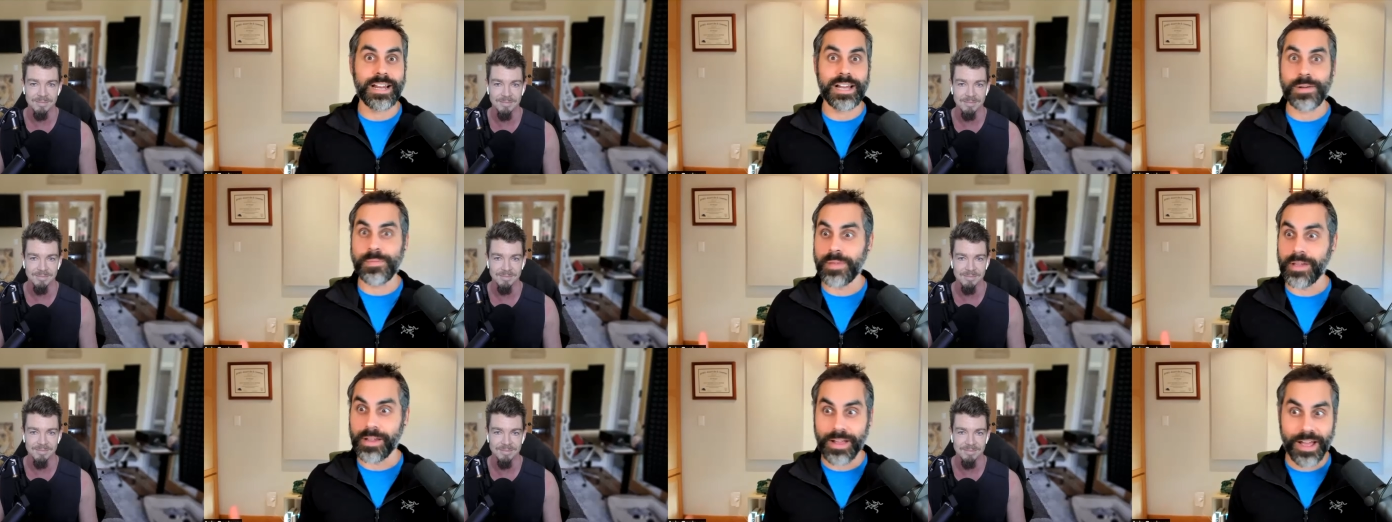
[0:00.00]

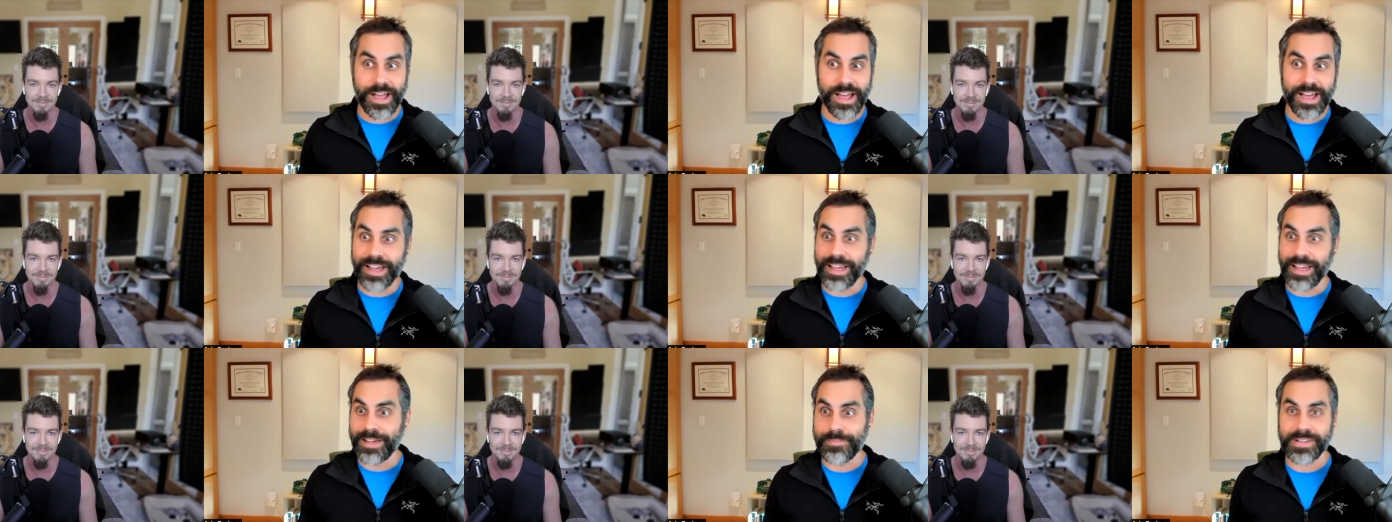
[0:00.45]
Speaker 1: I'm like
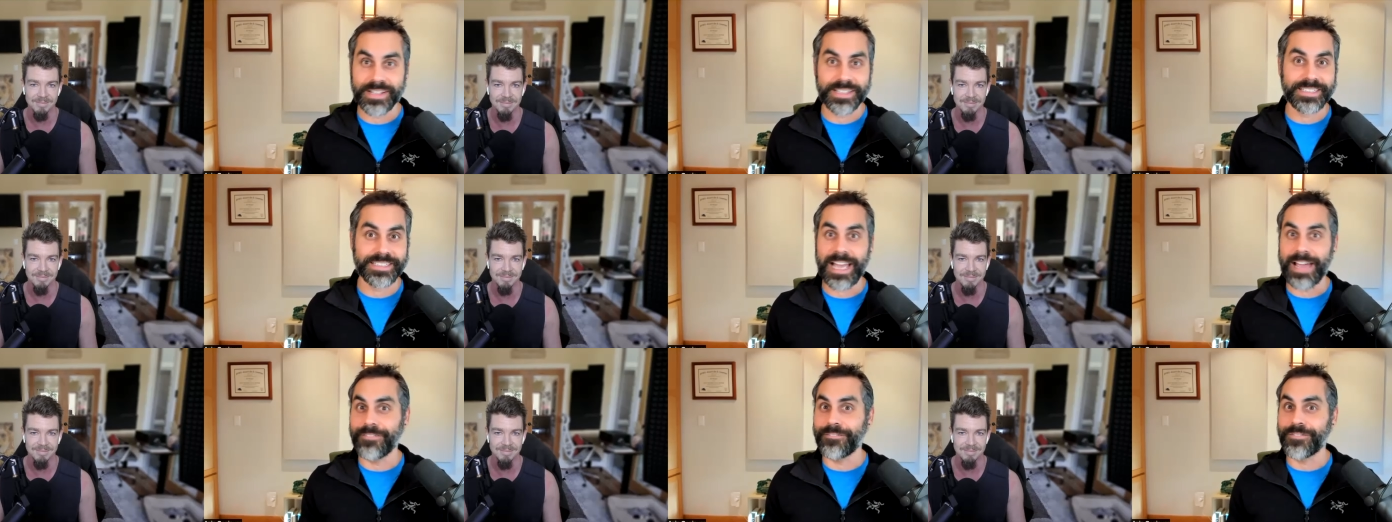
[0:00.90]
ah, but it's
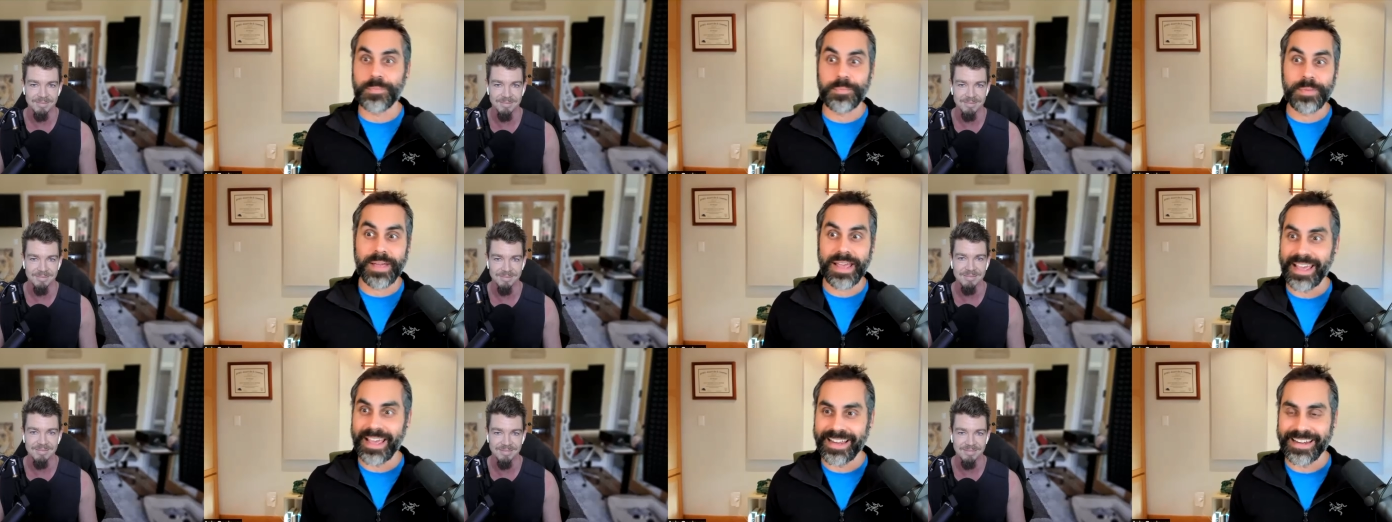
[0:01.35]
time for
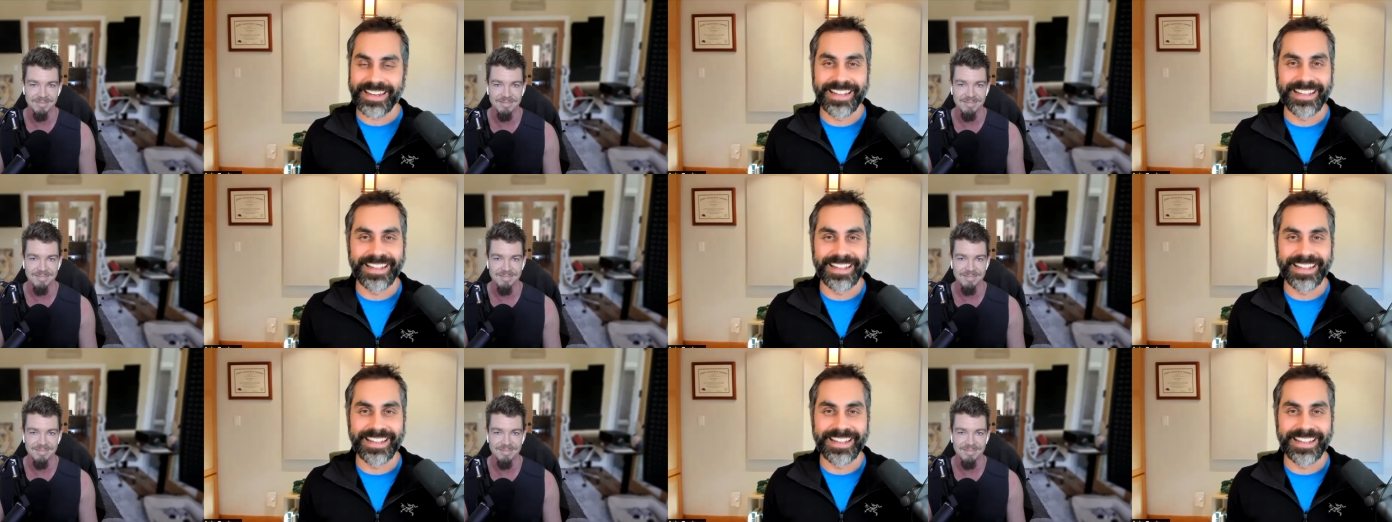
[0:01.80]
bed,